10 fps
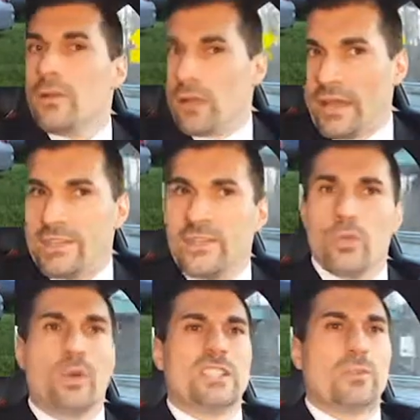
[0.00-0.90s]
Ideally, you
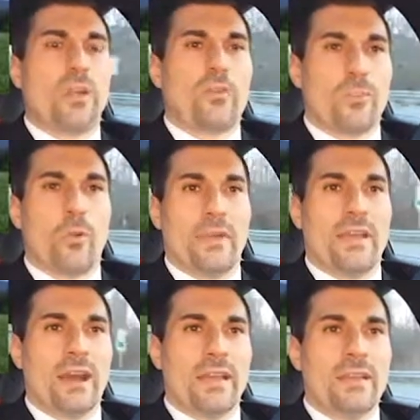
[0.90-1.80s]
want to be over
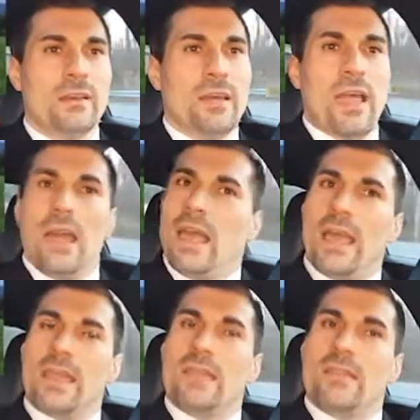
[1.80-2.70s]
0.9,
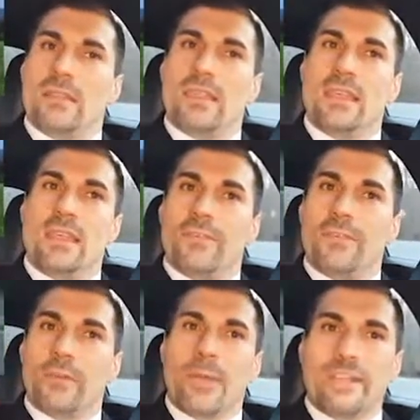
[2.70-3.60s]
and the
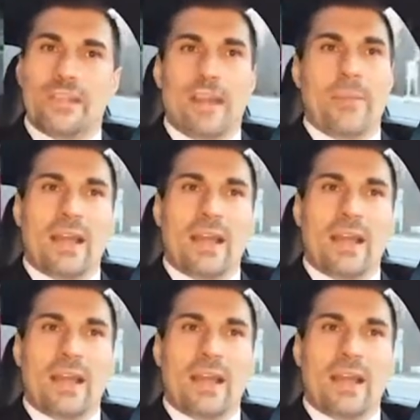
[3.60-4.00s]
figure 8 time.